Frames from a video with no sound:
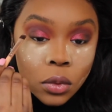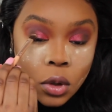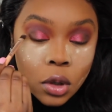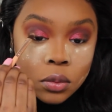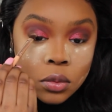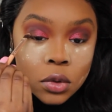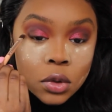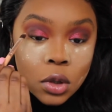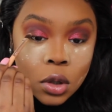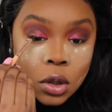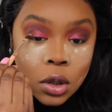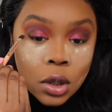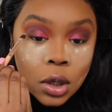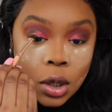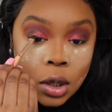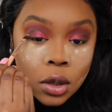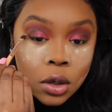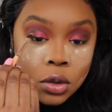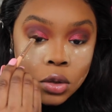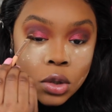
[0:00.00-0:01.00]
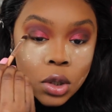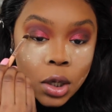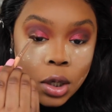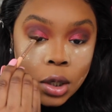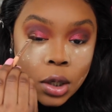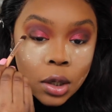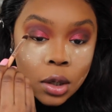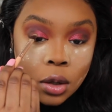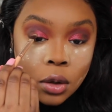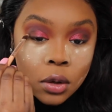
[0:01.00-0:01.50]
I'm just gonna kind of
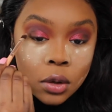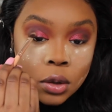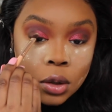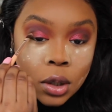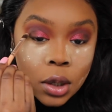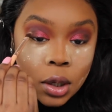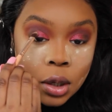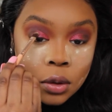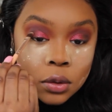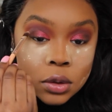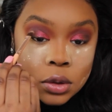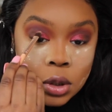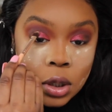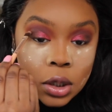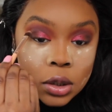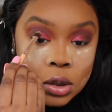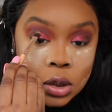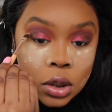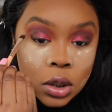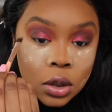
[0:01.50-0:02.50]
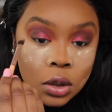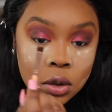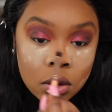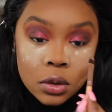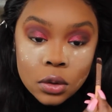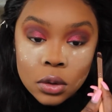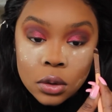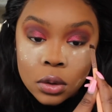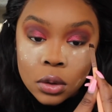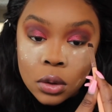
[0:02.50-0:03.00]
drag it on the outsides
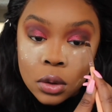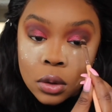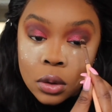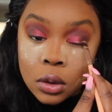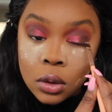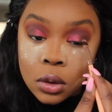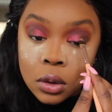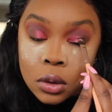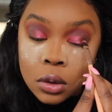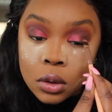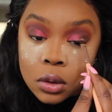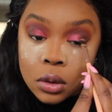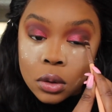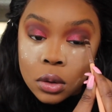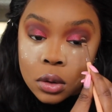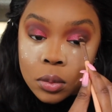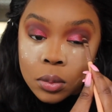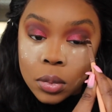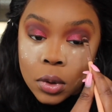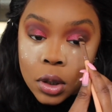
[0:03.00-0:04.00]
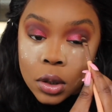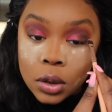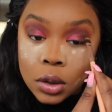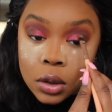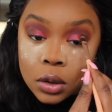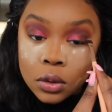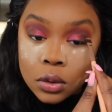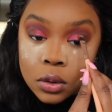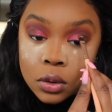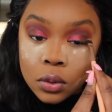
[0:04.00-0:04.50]
here to blend
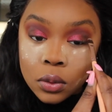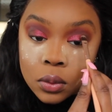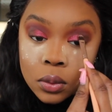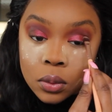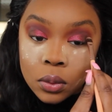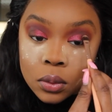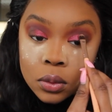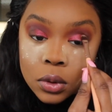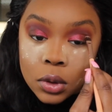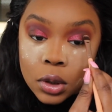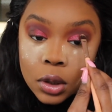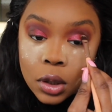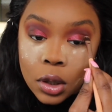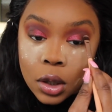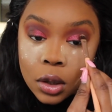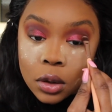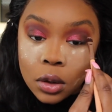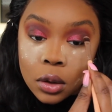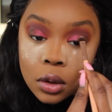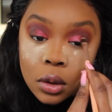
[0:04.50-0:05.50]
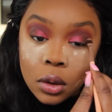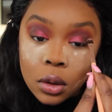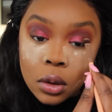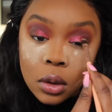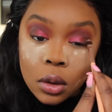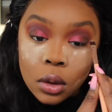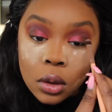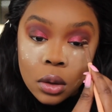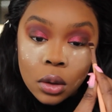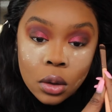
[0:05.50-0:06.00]
these two together.
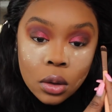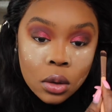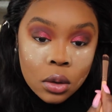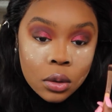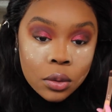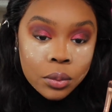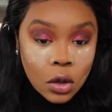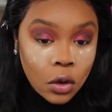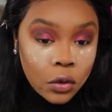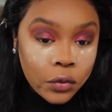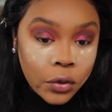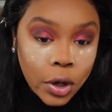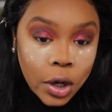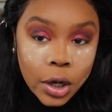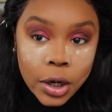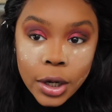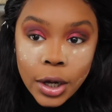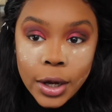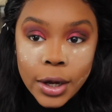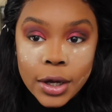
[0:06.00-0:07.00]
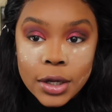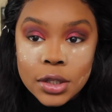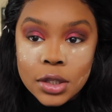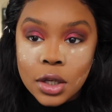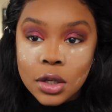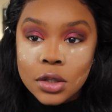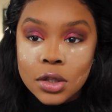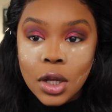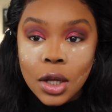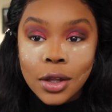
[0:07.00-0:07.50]
So far, guys,
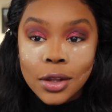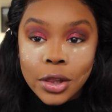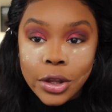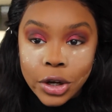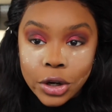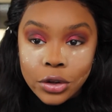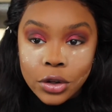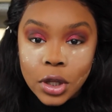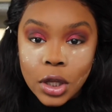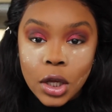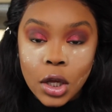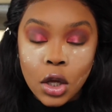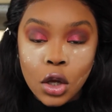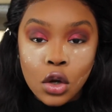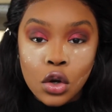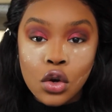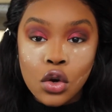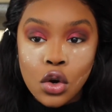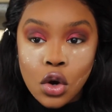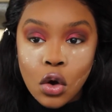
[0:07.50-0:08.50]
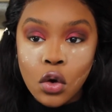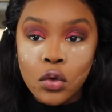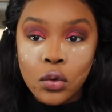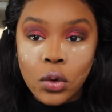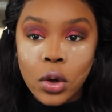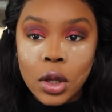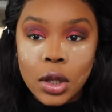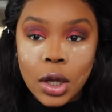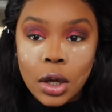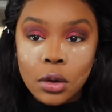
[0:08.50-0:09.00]
there's like literally no
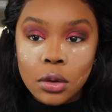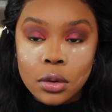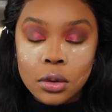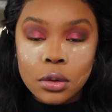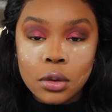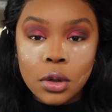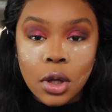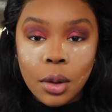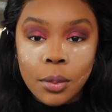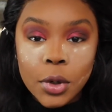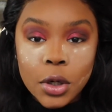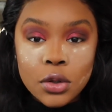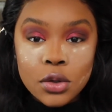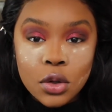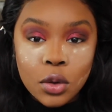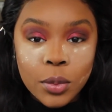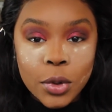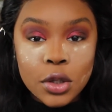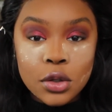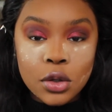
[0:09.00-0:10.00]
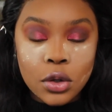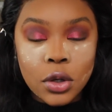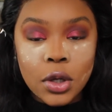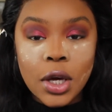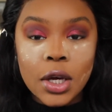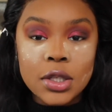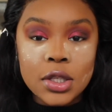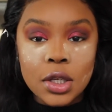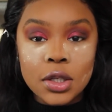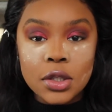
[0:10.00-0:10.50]
fallout. I'm gonna zoom in so you
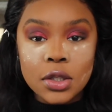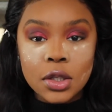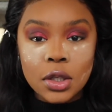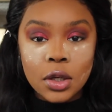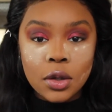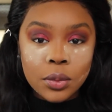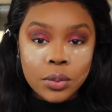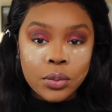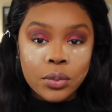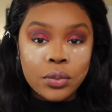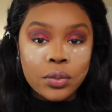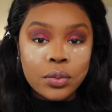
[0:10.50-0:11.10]
guys can see.